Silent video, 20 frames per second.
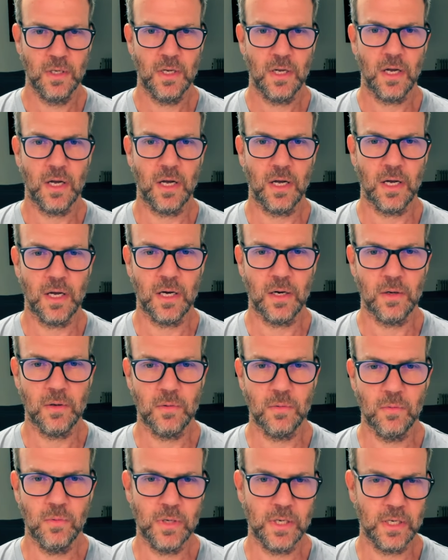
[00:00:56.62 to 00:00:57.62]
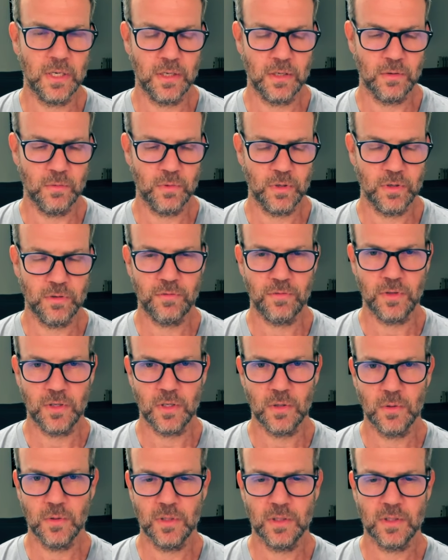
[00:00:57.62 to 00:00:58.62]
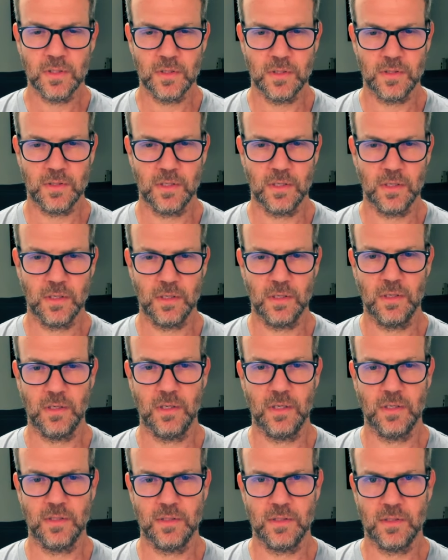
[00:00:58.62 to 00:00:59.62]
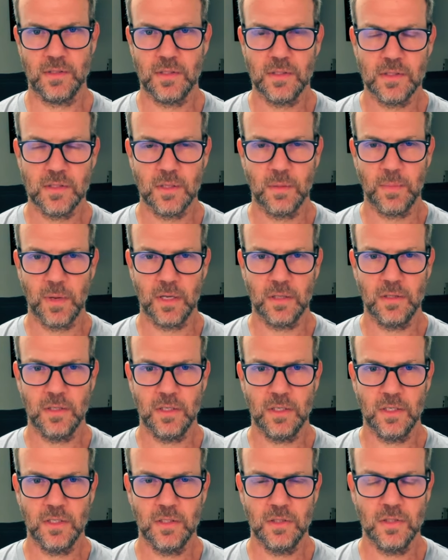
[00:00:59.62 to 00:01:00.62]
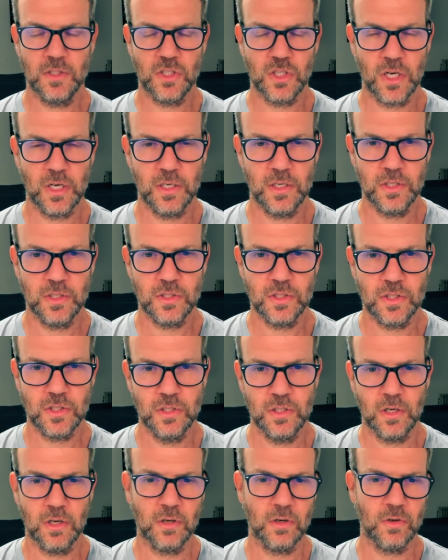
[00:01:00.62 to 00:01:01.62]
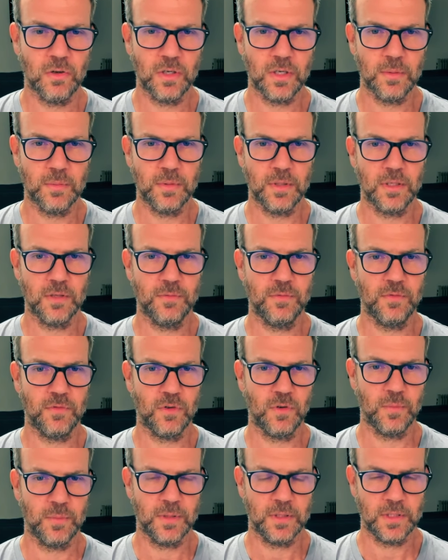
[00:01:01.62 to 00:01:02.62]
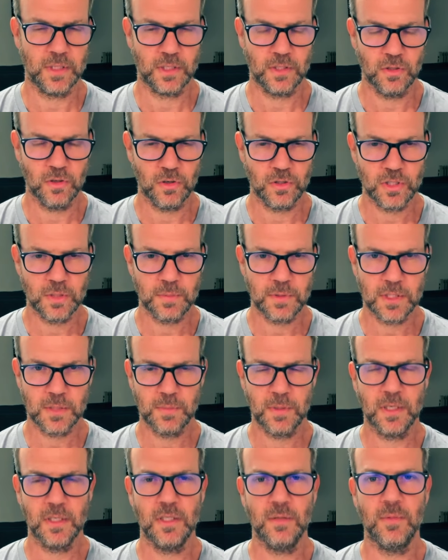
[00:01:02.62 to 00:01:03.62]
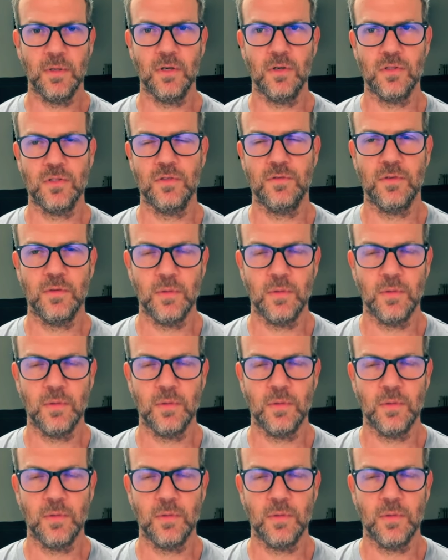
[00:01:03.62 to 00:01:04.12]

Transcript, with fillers: Uh, we we view it as a as a systematic challenge, not only from a technology perspective, but also from